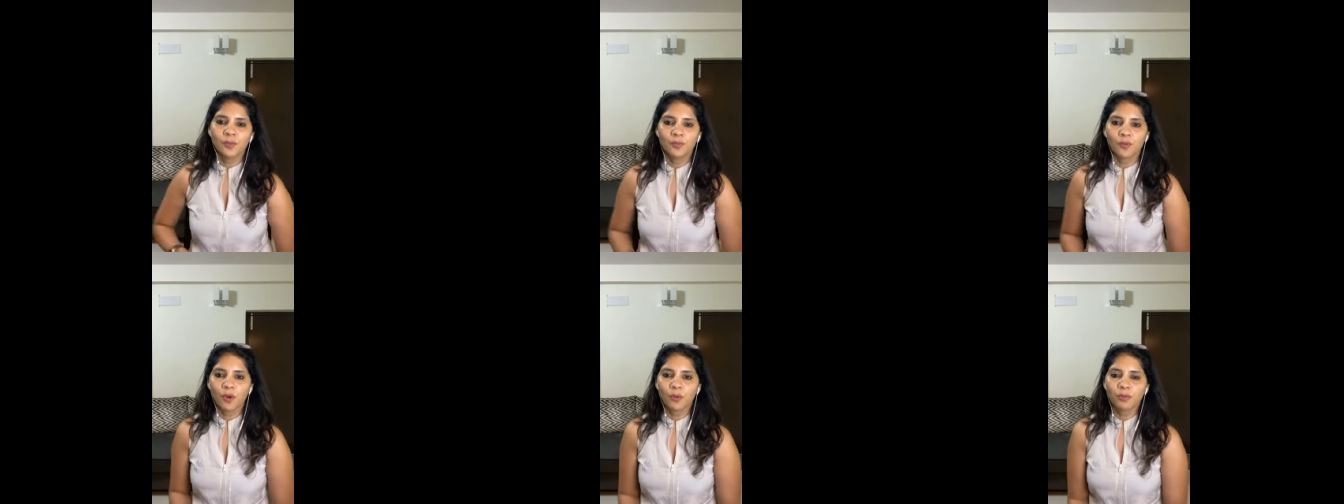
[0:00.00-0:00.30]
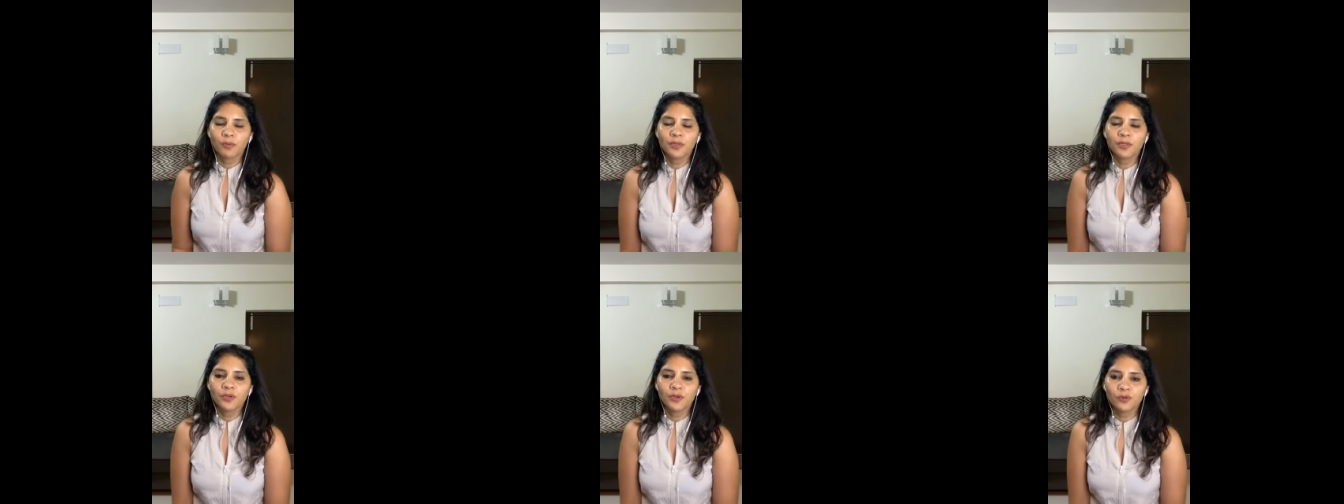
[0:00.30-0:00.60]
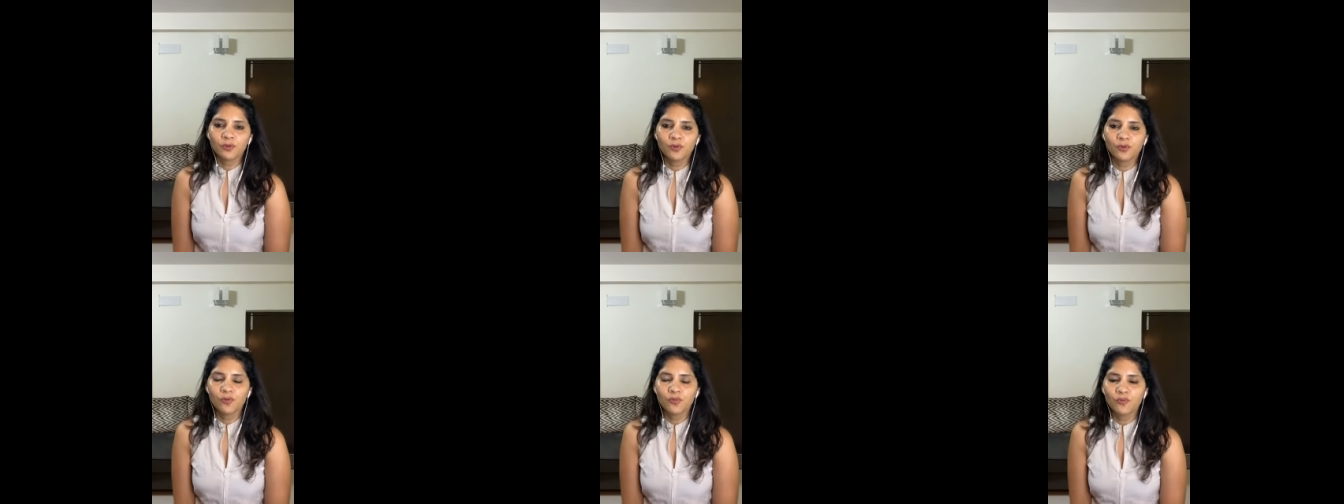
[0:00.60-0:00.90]
probably you
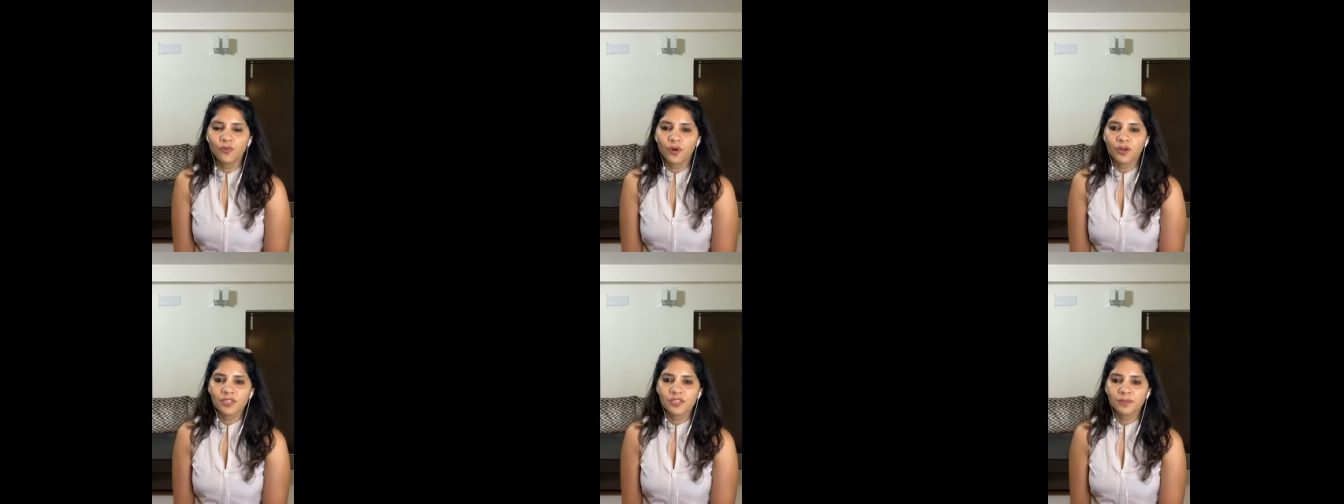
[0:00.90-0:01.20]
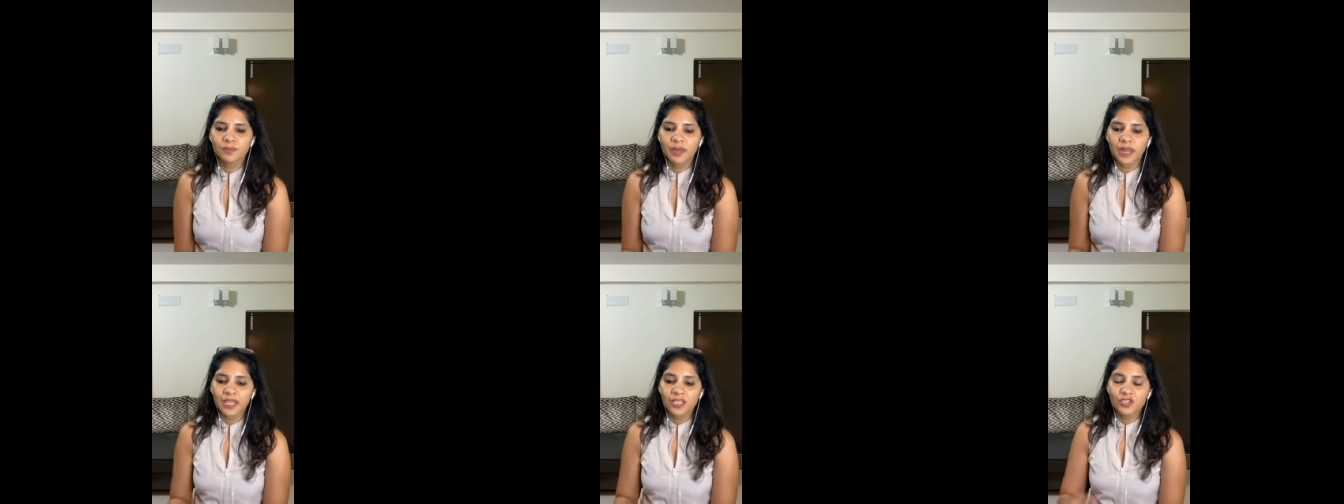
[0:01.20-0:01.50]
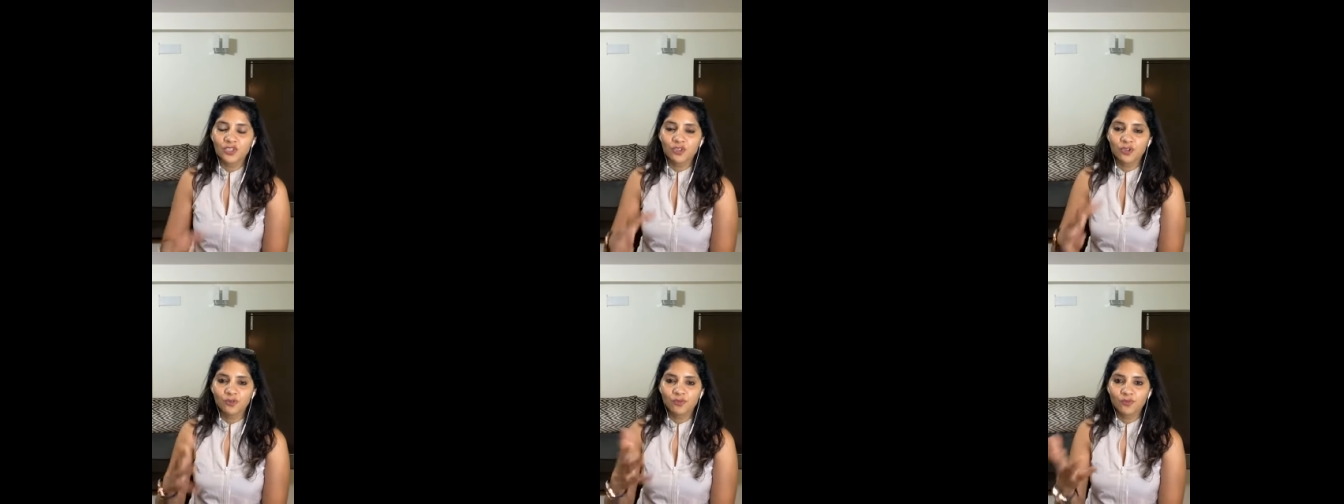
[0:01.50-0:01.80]
have to look for some
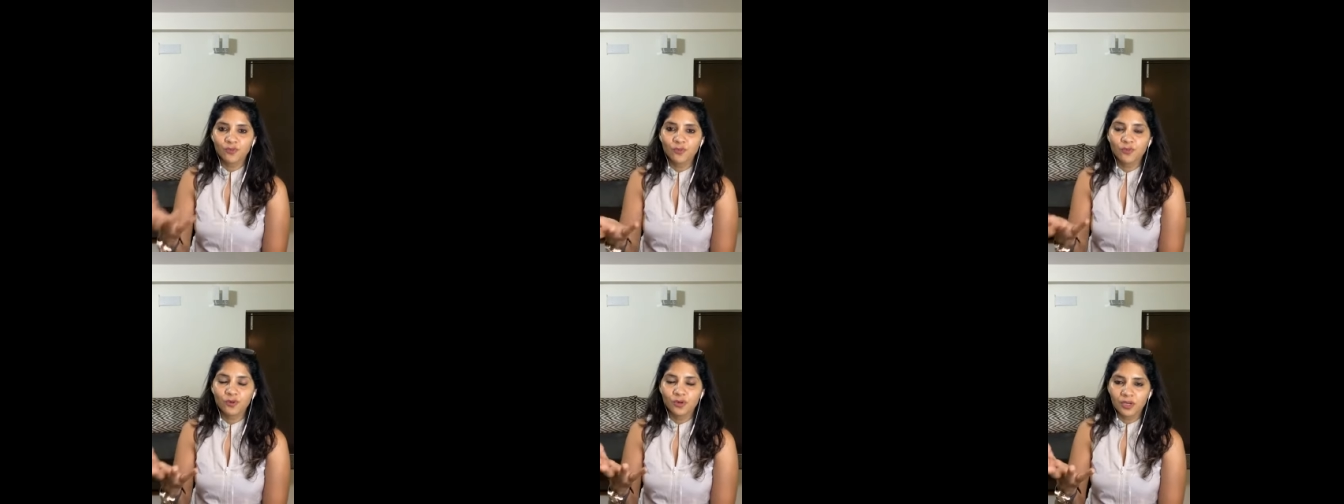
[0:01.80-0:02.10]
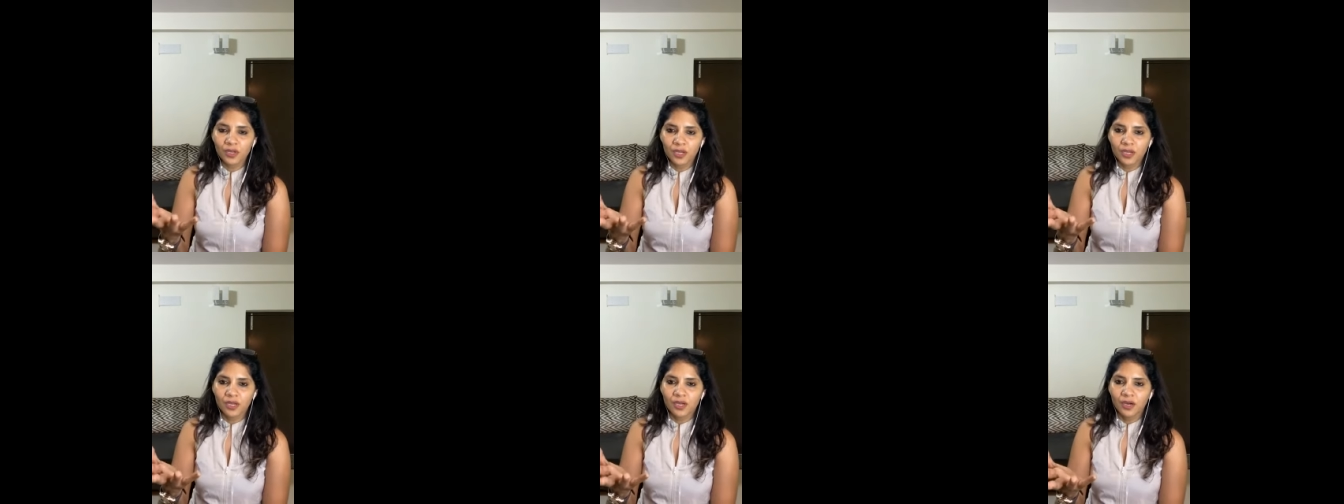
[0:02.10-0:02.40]
natural food